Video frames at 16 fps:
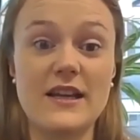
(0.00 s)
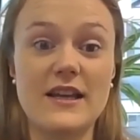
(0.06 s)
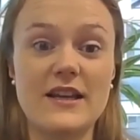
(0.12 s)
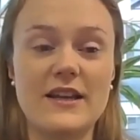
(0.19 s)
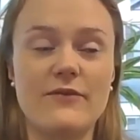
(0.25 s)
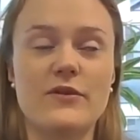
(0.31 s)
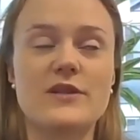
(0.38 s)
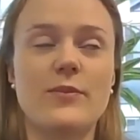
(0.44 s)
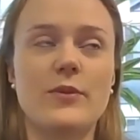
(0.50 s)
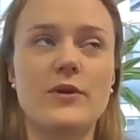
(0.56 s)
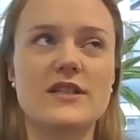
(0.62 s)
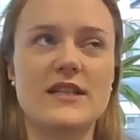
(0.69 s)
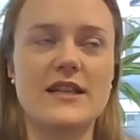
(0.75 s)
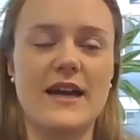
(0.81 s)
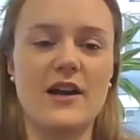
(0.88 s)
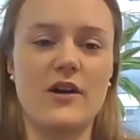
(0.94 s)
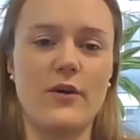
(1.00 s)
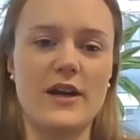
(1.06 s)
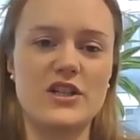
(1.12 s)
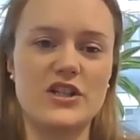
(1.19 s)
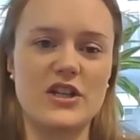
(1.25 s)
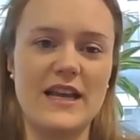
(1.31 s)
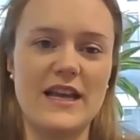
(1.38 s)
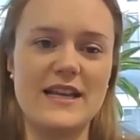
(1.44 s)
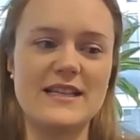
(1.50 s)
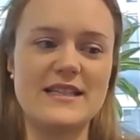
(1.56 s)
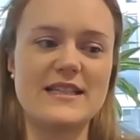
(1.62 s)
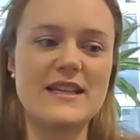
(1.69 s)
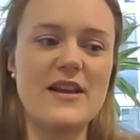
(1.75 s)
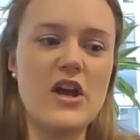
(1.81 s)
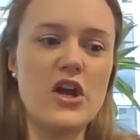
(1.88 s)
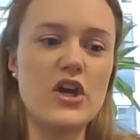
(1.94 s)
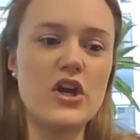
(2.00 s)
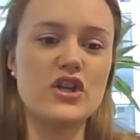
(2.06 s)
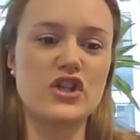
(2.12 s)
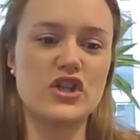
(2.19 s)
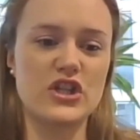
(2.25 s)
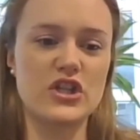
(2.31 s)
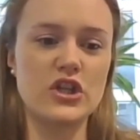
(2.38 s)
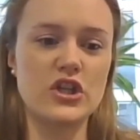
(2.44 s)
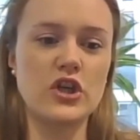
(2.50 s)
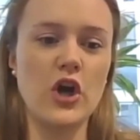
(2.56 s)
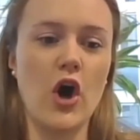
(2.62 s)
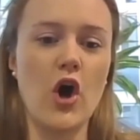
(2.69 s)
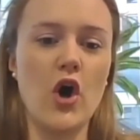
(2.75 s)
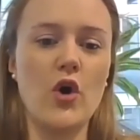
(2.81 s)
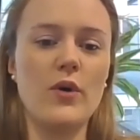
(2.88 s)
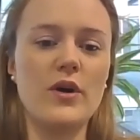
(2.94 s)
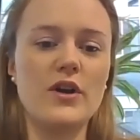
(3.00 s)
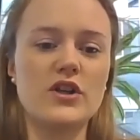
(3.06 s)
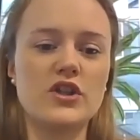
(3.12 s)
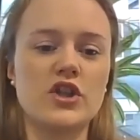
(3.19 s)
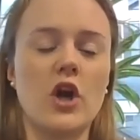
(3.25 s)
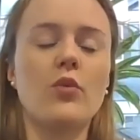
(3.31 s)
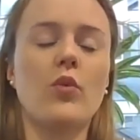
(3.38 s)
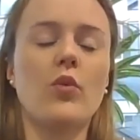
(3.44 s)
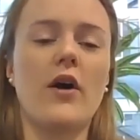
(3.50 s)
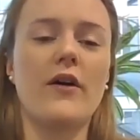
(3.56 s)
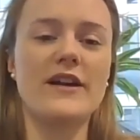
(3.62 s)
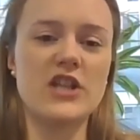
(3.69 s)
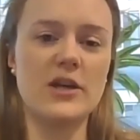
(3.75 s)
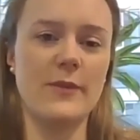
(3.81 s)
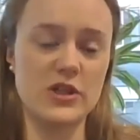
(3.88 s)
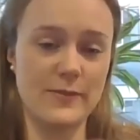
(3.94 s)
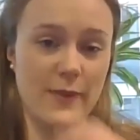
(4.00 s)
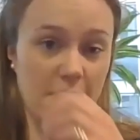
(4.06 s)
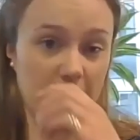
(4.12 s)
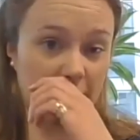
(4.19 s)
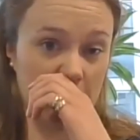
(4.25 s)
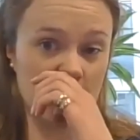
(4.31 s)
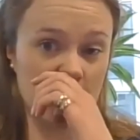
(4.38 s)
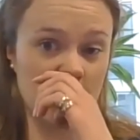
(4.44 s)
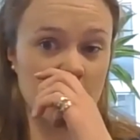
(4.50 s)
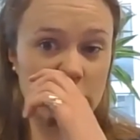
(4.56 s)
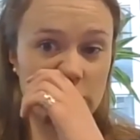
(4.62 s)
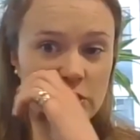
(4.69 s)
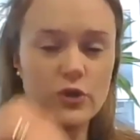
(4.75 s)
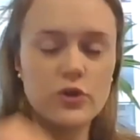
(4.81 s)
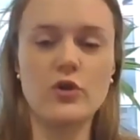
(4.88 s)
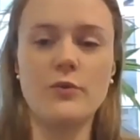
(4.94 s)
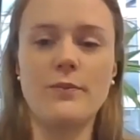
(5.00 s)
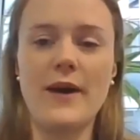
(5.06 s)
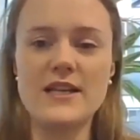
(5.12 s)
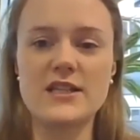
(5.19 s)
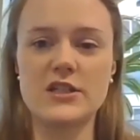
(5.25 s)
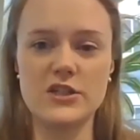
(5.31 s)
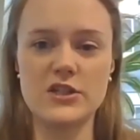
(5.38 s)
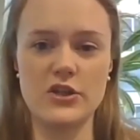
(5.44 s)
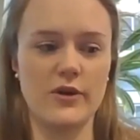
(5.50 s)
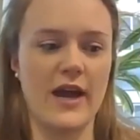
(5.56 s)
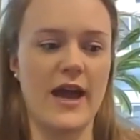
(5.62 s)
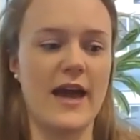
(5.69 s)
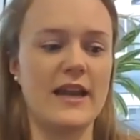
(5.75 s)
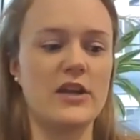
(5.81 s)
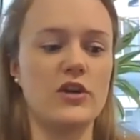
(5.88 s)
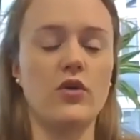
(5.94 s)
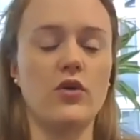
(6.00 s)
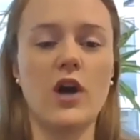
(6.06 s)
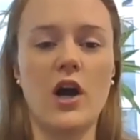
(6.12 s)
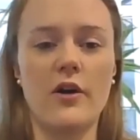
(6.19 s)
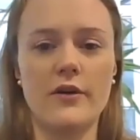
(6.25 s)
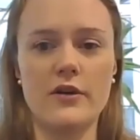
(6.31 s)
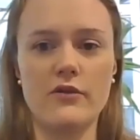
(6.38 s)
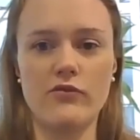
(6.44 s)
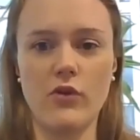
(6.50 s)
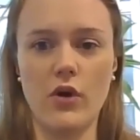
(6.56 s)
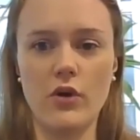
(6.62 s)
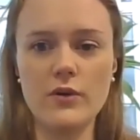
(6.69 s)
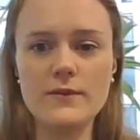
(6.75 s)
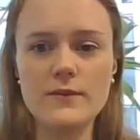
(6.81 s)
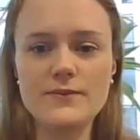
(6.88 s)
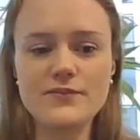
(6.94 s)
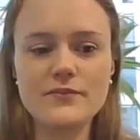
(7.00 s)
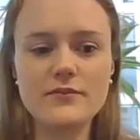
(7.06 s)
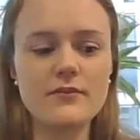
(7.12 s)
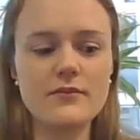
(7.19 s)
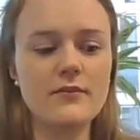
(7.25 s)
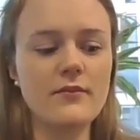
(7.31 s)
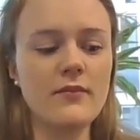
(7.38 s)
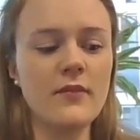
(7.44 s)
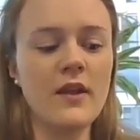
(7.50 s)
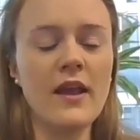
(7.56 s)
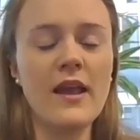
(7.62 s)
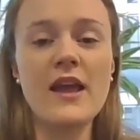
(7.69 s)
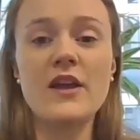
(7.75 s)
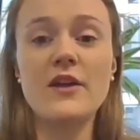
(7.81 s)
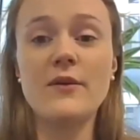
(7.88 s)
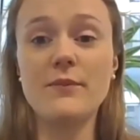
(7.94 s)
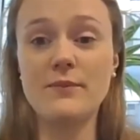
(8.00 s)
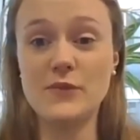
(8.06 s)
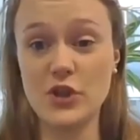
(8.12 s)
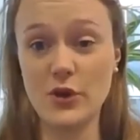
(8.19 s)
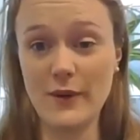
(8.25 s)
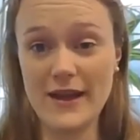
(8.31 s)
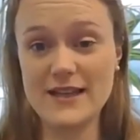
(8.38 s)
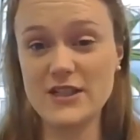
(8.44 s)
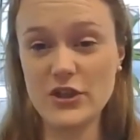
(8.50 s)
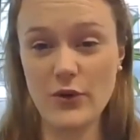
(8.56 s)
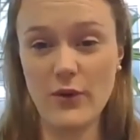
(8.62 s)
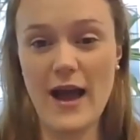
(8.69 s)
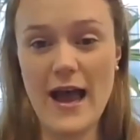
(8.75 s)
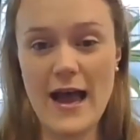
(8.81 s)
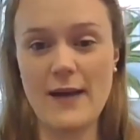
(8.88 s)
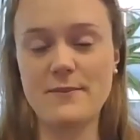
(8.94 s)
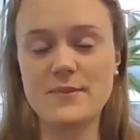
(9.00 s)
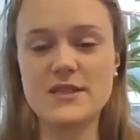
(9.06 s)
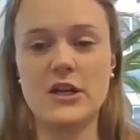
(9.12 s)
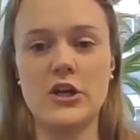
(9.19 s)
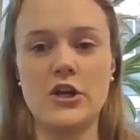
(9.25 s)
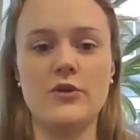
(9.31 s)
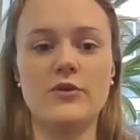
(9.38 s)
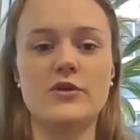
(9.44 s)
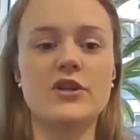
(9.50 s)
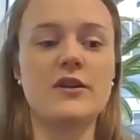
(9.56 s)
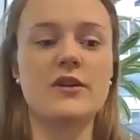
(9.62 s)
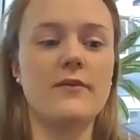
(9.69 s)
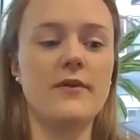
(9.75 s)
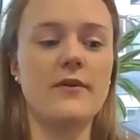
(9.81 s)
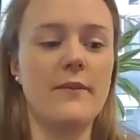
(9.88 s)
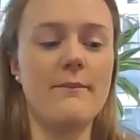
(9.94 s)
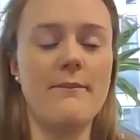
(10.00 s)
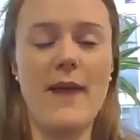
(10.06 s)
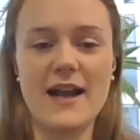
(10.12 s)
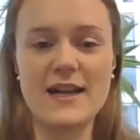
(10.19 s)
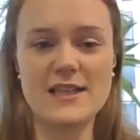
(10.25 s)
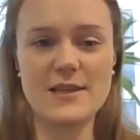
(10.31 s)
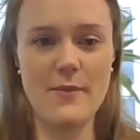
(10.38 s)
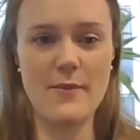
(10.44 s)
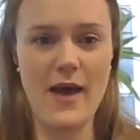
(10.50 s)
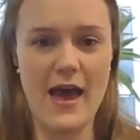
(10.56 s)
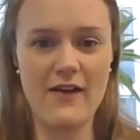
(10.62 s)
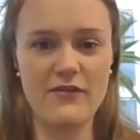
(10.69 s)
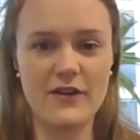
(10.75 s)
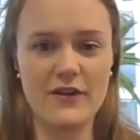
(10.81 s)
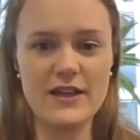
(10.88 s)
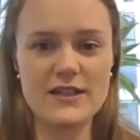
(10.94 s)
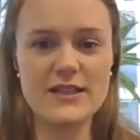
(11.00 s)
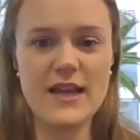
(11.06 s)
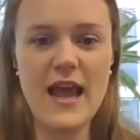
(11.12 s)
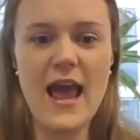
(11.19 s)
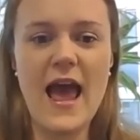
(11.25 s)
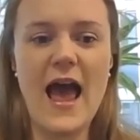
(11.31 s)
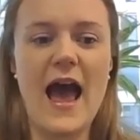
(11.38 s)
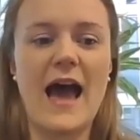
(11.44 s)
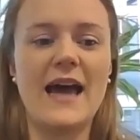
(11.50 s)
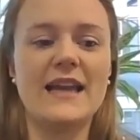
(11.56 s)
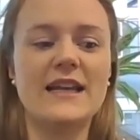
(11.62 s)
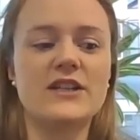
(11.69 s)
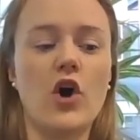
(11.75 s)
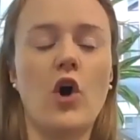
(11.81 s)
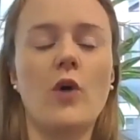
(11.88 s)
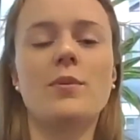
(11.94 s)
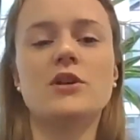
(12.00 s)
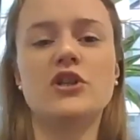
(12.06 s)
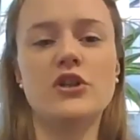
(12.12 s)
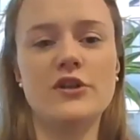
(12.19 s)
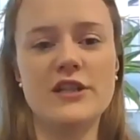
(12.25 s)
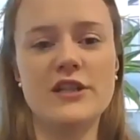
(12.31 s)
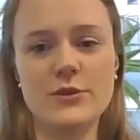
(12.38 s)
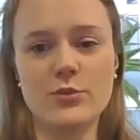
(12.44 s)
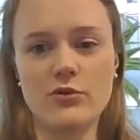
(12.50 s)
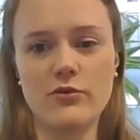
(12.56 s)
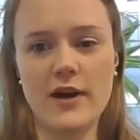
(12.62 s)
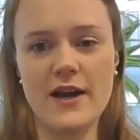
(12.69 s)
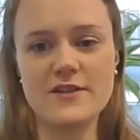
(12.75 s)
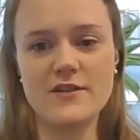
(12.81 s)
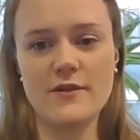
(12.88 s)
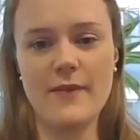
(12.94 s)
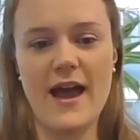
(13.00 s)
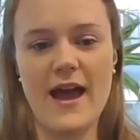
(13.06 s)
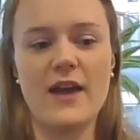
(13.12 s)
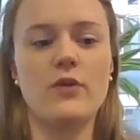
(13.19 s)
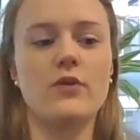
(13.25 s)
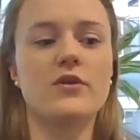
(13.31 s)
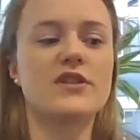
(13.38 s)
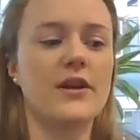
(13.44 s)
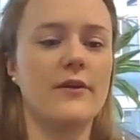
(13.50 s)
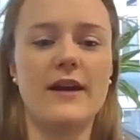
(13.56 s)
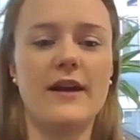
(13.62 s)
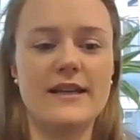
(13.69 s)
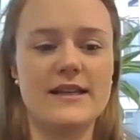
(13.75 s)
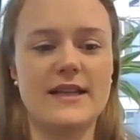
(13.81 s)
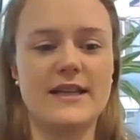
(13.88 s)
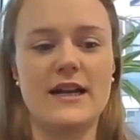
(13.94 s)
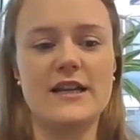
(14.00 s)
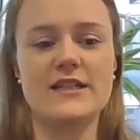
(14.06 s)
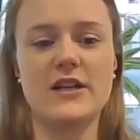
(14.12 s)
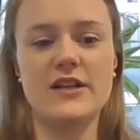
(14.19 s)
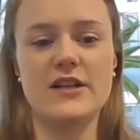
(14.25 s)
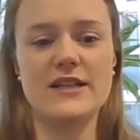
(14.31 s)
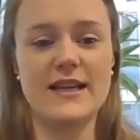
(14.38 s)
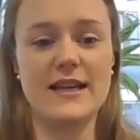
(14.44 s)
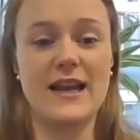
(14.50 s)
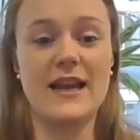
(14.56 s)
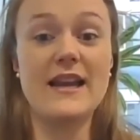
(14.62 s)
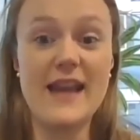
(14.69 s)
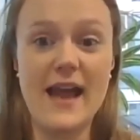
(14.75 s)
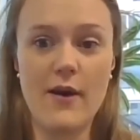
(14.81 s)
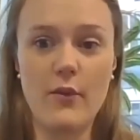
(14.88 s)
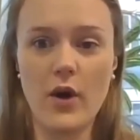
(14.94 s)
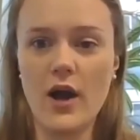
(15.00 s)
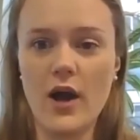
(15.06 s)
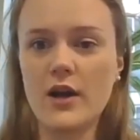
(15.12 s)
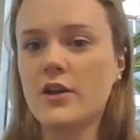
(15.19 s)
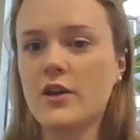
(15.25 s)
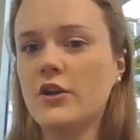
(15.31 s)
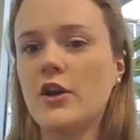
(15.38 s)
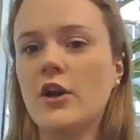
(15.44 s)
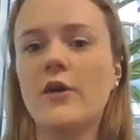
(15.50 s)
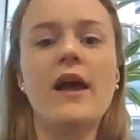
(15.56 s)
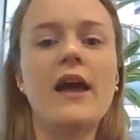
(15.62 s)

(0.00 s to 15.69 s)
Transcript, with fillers: in response to that question is just go don't worry so much about the future just do your best as you can in your current role do it to your absolute maximum effort and opportunities will rise from there and also exactly as nadia said like network you know